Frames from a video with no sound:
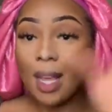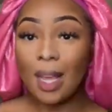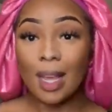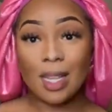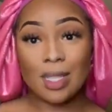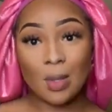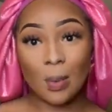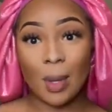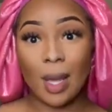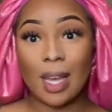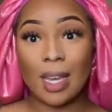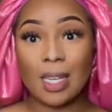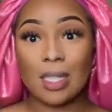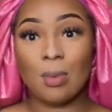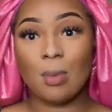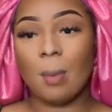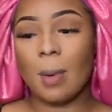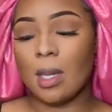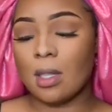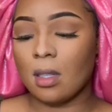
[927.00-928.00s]
it's okay because we're
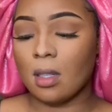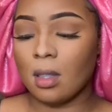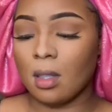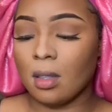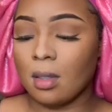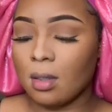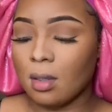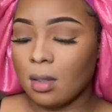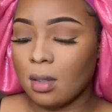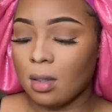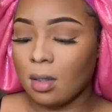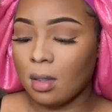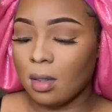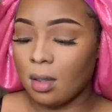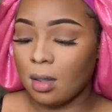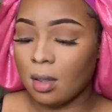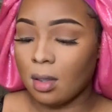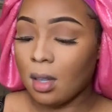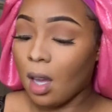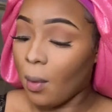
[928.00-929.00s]
about to
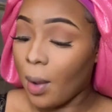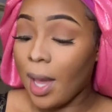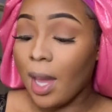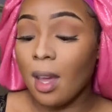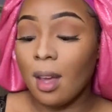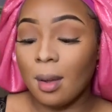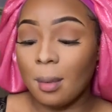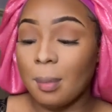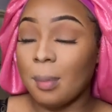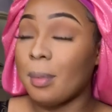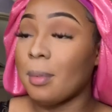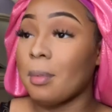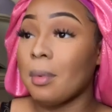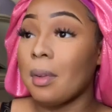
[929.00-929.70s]
go ham.